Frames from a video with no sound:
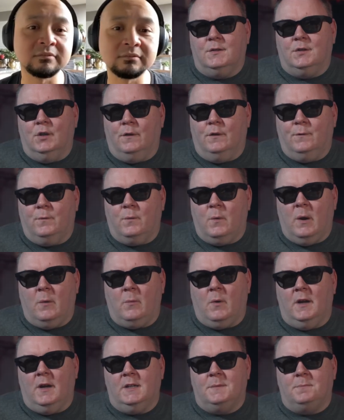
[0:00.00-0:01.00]
Software
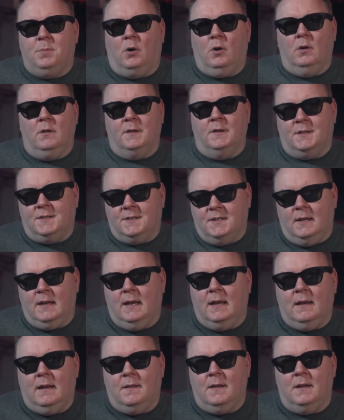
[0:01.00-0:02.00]
wise, Paul, and this is an
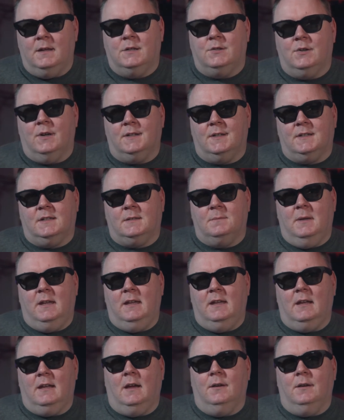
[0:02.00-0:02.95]
area that interests me,